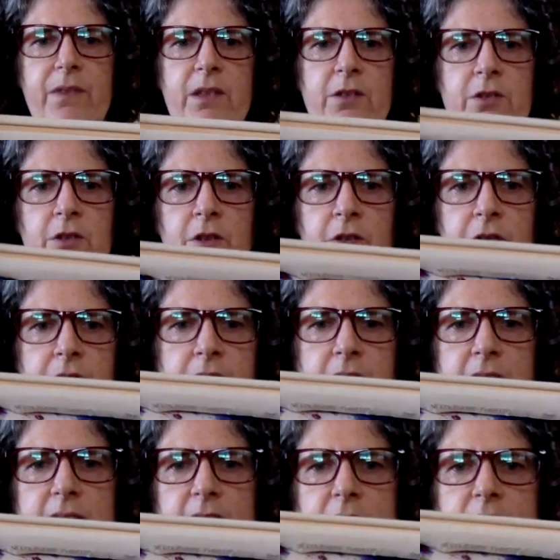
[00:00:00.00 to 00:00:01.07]
So
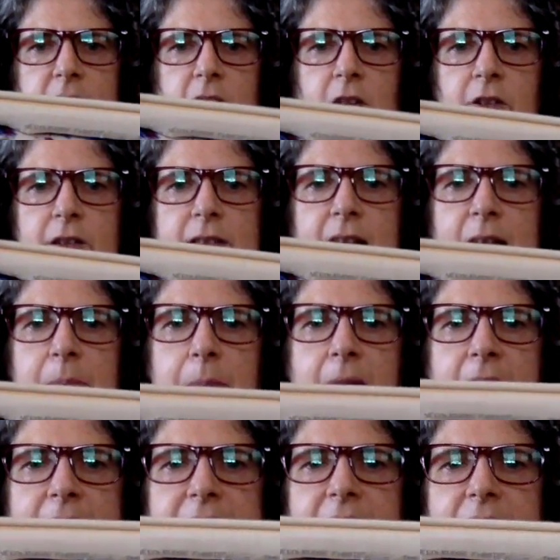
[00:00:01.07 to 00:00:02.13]
it doesn't look that
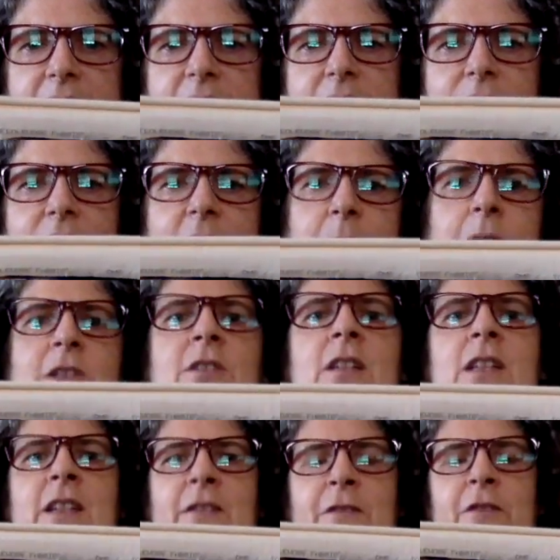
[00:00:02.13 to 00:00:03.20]
bad, does it?
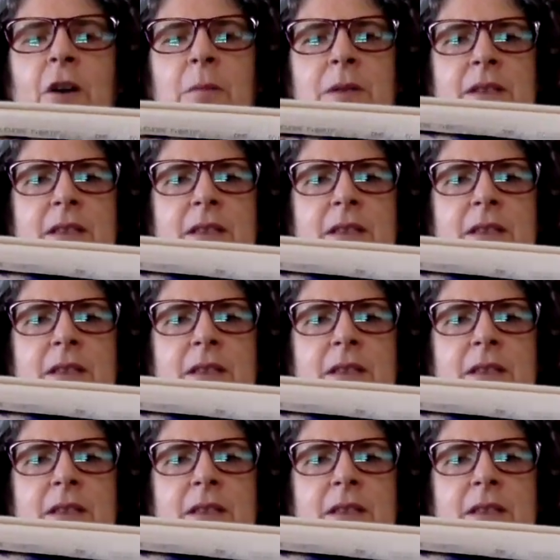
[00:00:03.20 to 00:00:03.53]
Especially from a